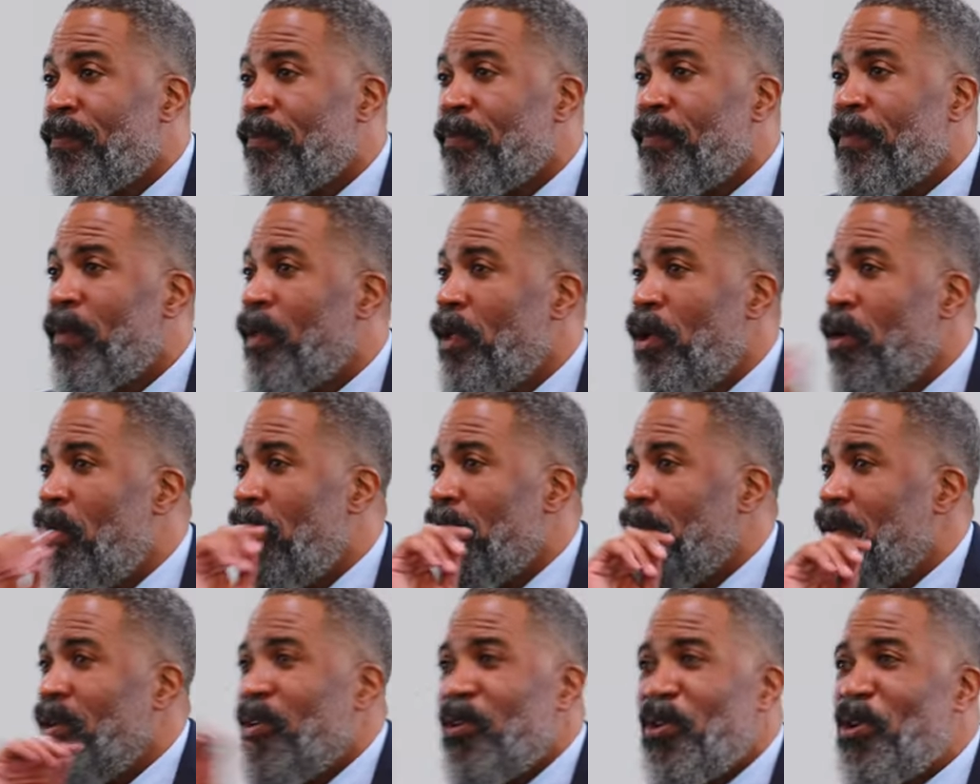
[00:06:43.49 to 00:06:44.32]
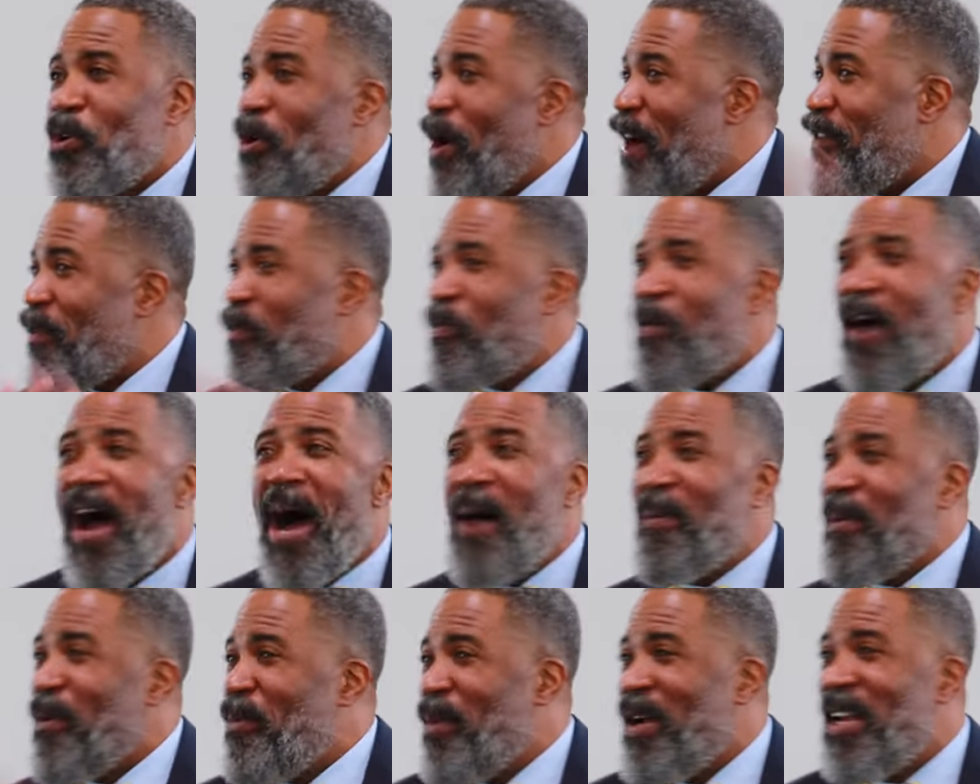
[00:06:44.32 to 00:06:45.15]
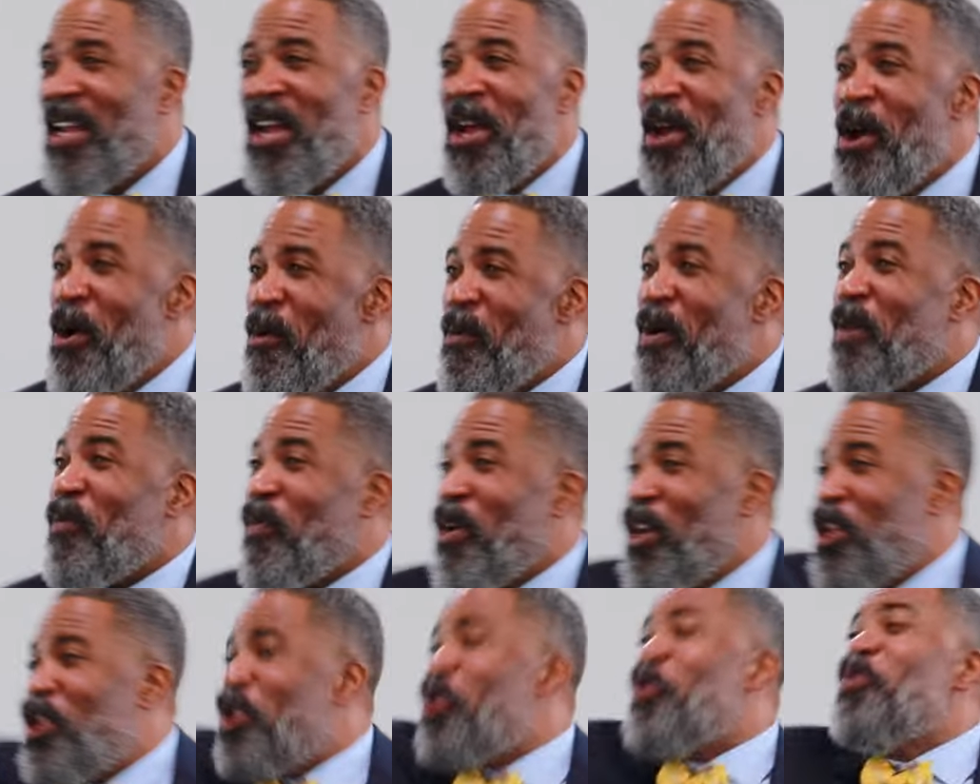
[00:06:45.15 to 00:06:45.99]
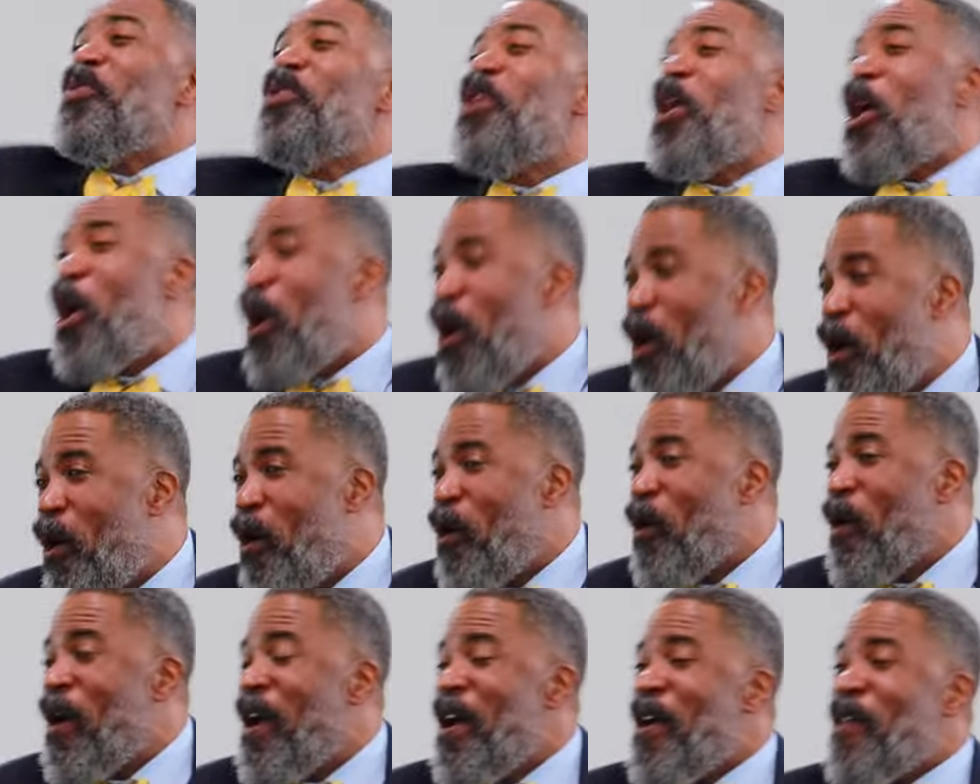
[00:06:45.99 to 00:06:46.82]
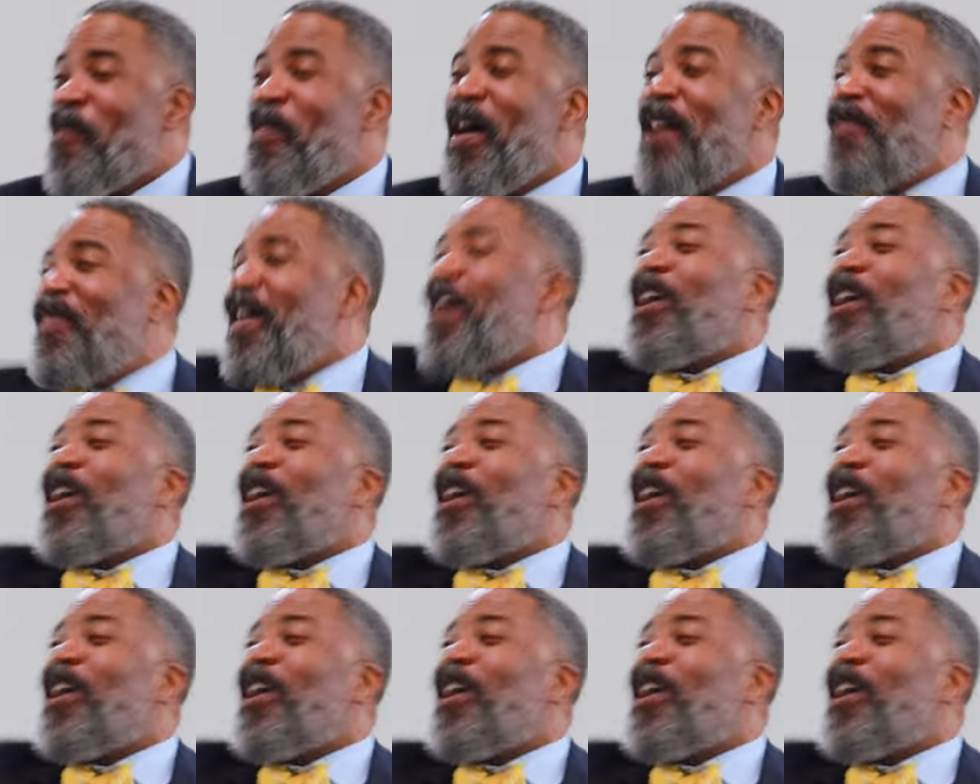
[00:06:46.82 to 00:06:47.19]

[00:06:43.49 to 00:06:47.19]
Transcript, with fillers: You don't have a problem. When you know that that